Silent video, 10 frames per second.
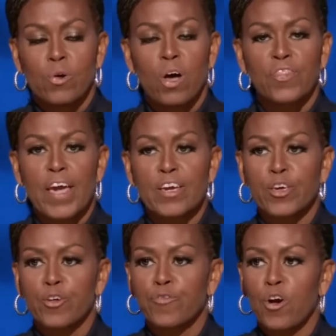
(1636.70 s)
You all,
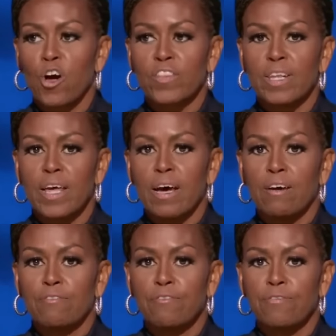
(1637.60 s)
thank you for all the
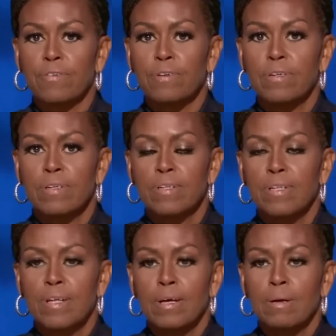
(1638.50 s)
love,
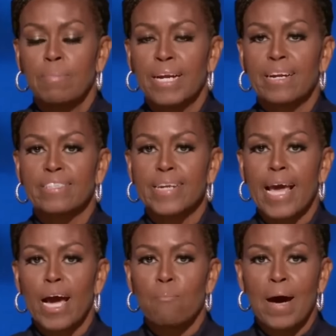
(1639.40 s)
but it is
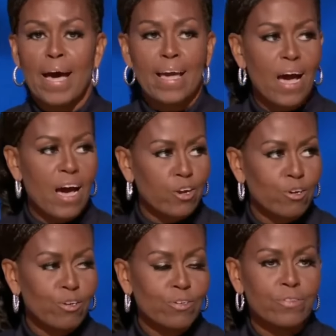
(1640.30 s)
now my
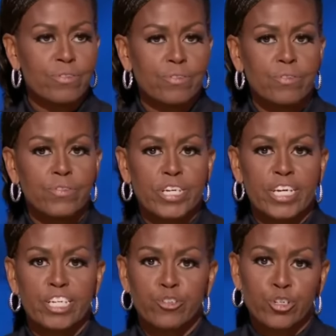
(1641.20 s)
honor
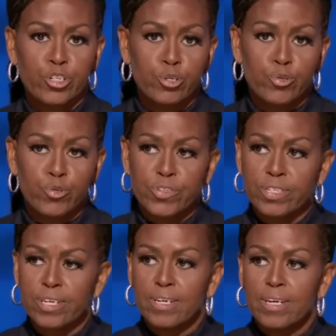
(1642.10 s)
to introduce
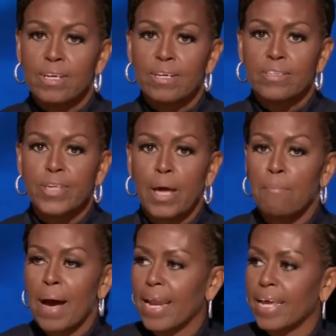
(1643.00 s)

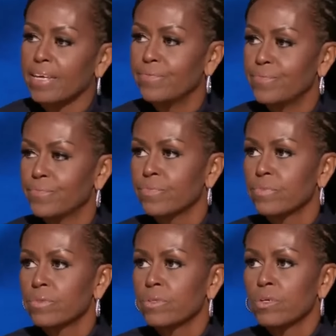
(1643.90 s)
somebody
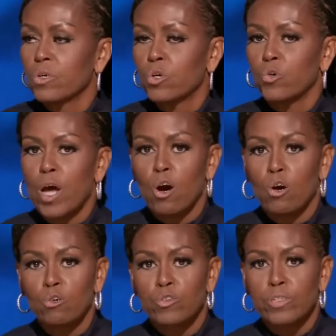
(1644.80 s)
who
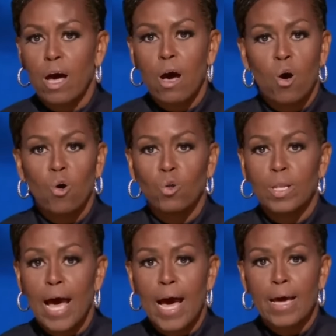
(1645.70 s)
knows a whole
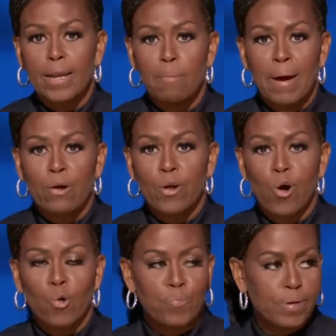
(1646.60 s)
lot about
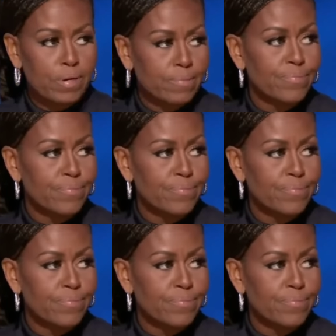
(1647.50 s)
hope.